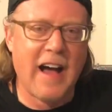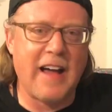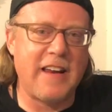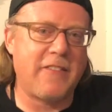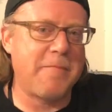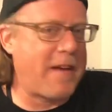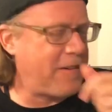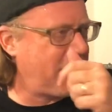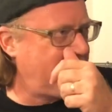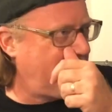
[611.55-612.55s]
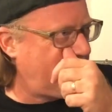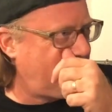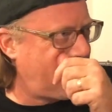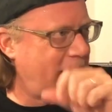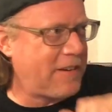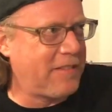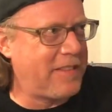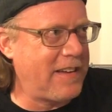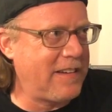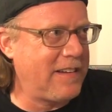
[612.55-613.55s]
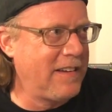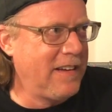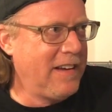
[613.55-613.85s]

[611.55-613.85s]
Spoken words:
I never measured the other one, I don't think.